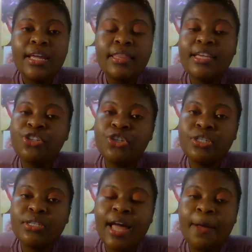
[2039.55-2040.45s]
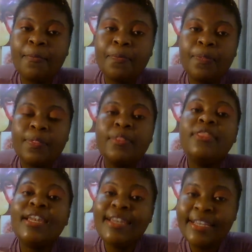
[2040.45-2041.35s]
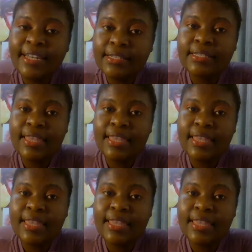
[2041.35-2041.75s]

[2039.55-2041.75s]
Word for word: They should. Um, the leaders